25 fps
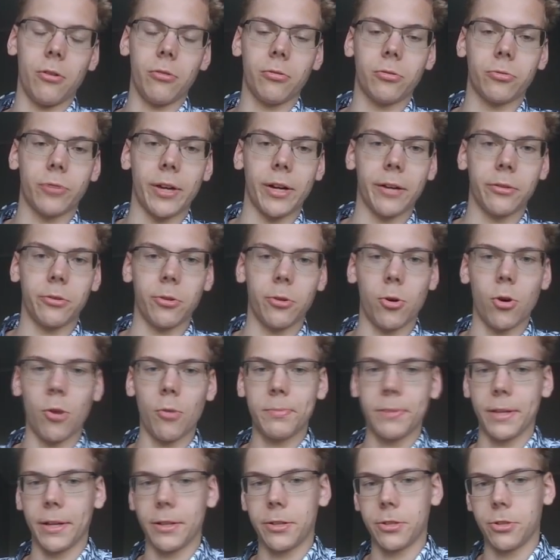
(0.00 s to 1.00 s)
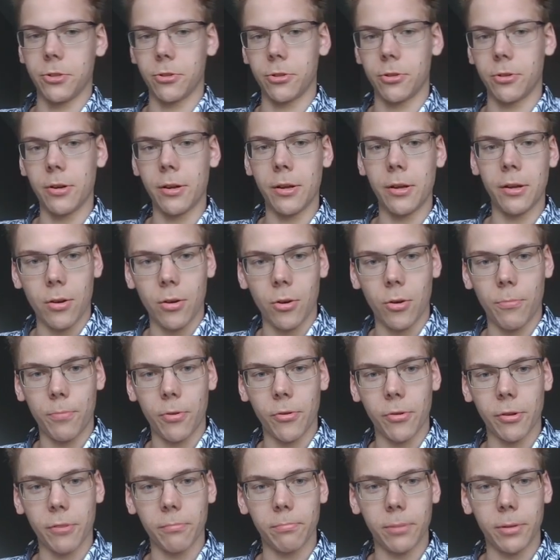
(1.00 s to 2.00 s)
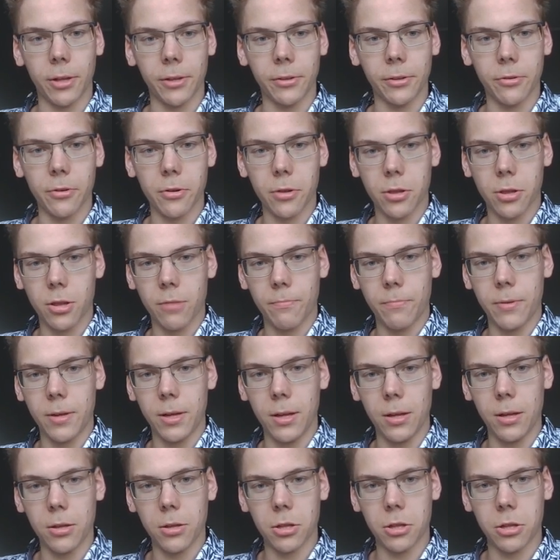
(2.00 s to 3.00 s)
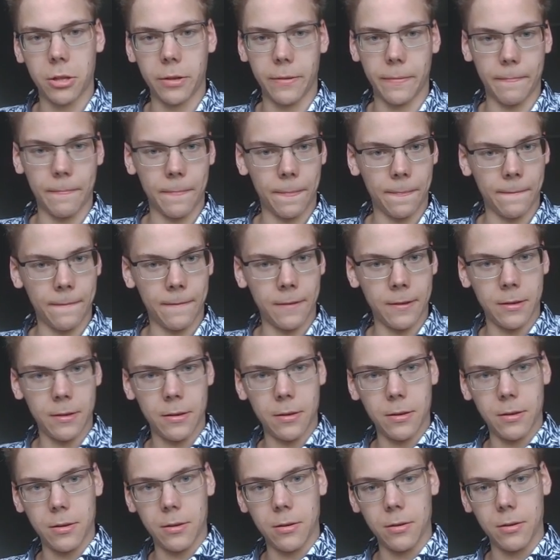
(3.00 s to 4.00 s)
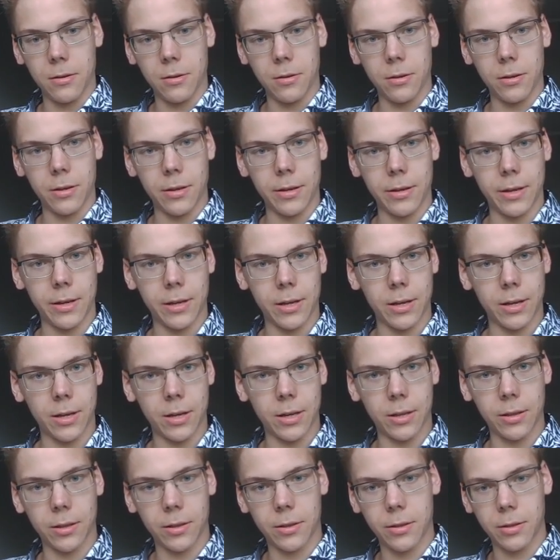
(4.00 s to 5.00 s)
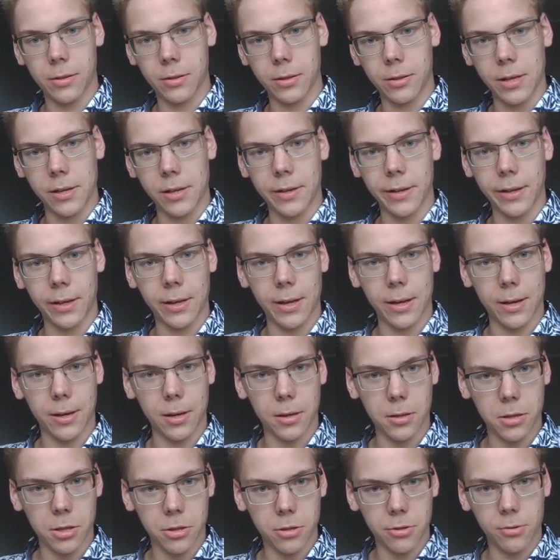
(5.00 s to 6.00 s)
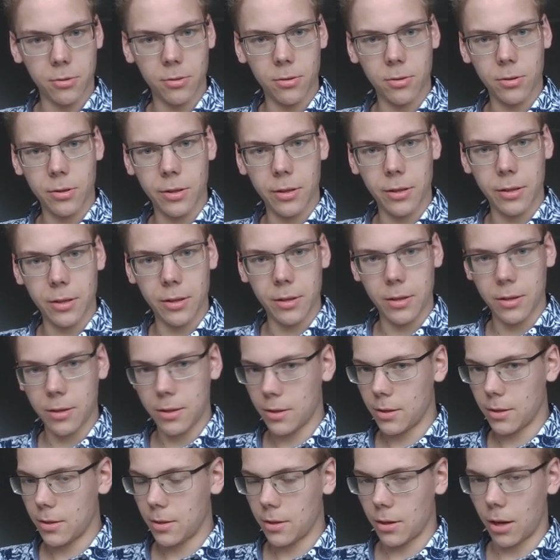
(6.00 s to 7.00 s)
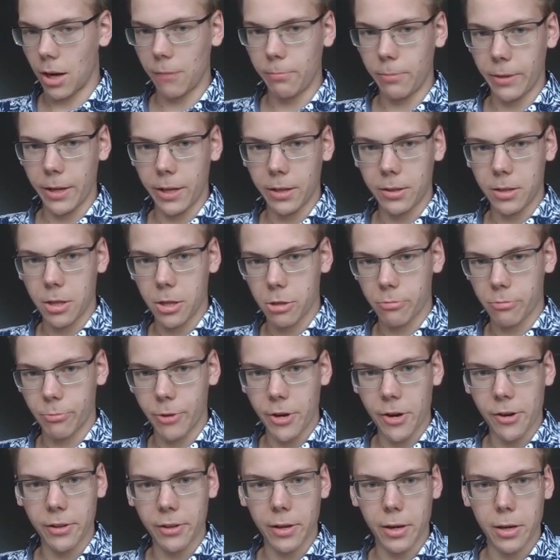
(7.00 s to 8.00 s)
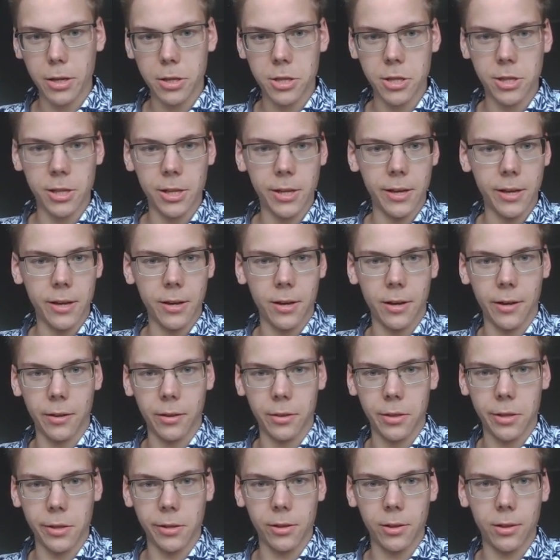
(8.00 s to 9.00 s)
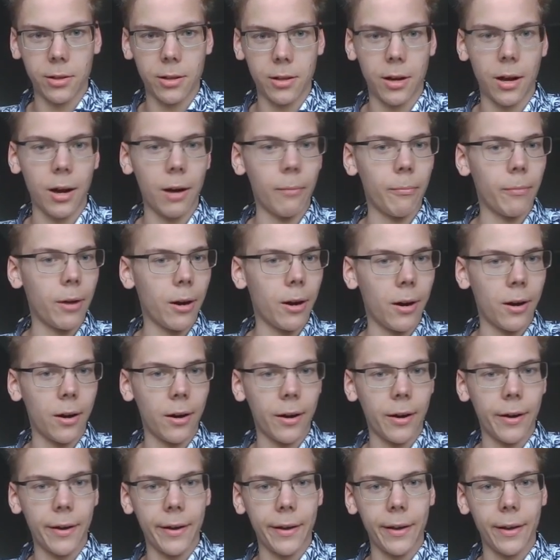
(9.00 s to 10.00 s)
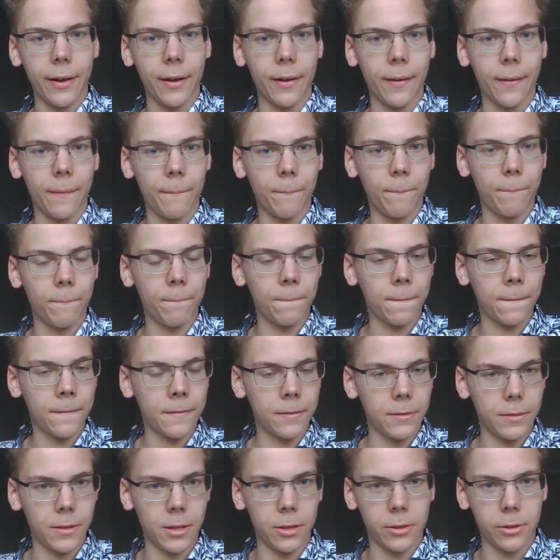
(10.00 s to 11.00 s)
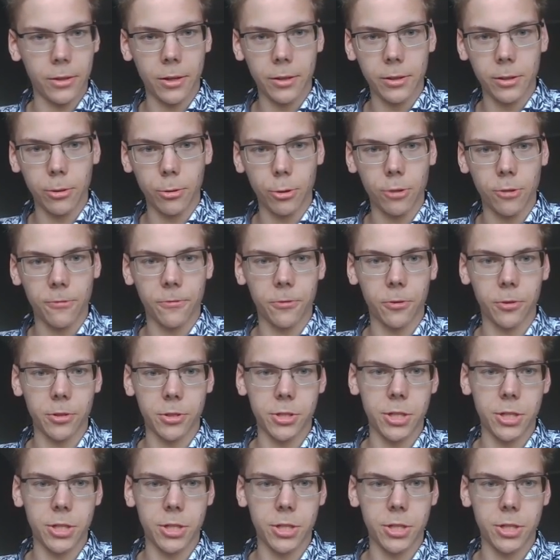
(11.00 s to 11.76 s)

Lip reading: trying to hope that your opponent blunders the piece. And then I castled. I played this very nicely until I did not look for